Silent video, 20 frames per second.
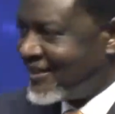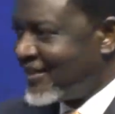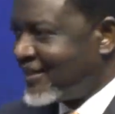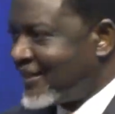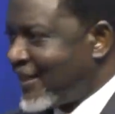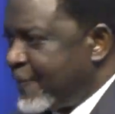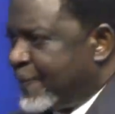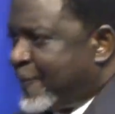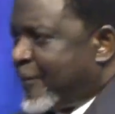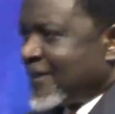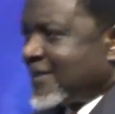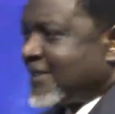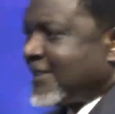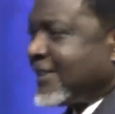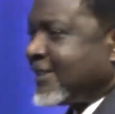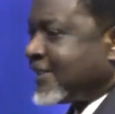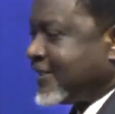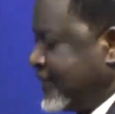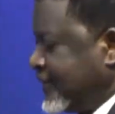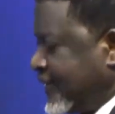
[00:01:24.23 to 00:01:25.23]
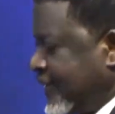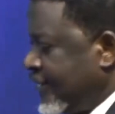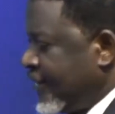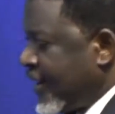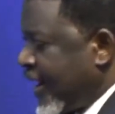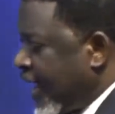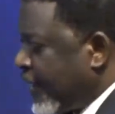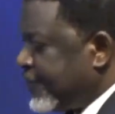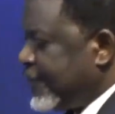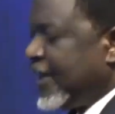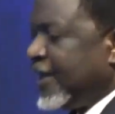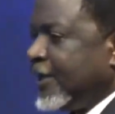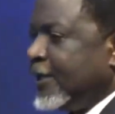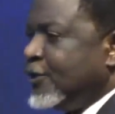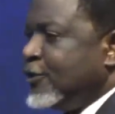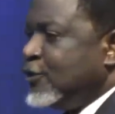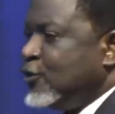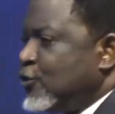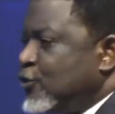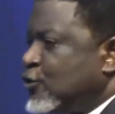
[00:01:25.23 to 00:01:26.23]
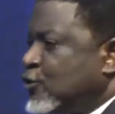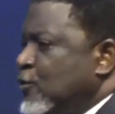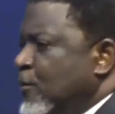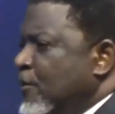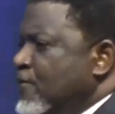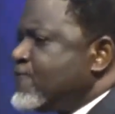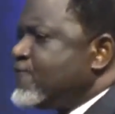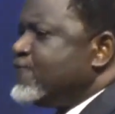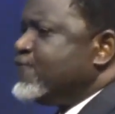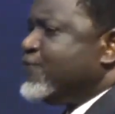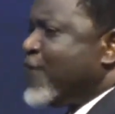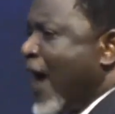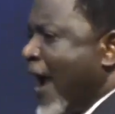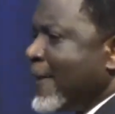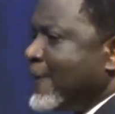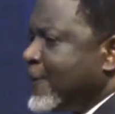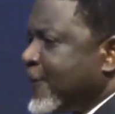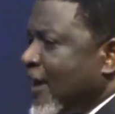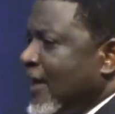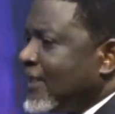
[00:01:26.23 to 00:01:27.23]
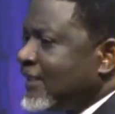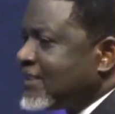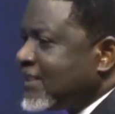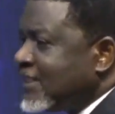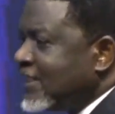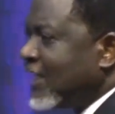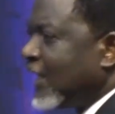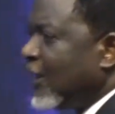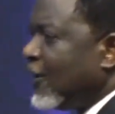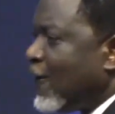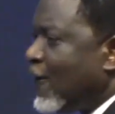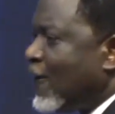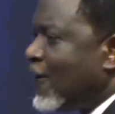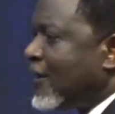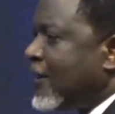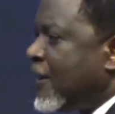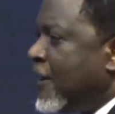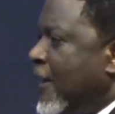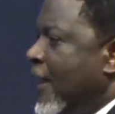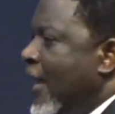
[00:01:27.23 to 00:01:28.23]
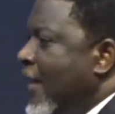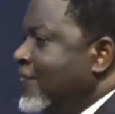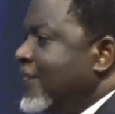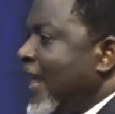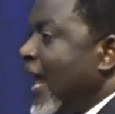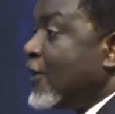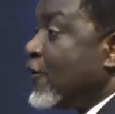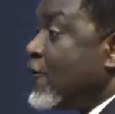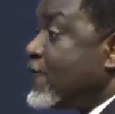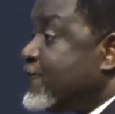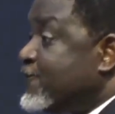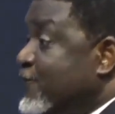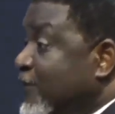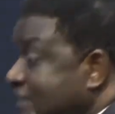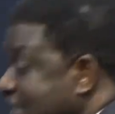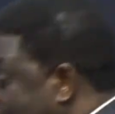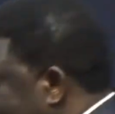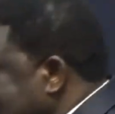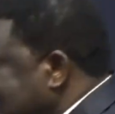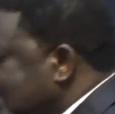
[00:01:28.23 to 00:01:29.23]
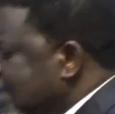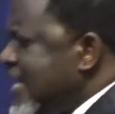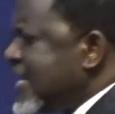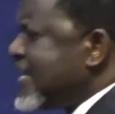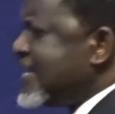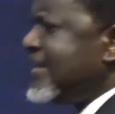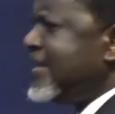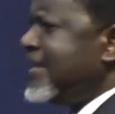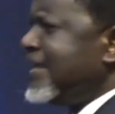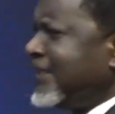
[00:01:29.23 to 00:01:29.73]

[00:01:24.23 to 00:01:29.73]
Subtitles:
That person, I mean, used to be vibrant in the Lord, and they are not, suddenly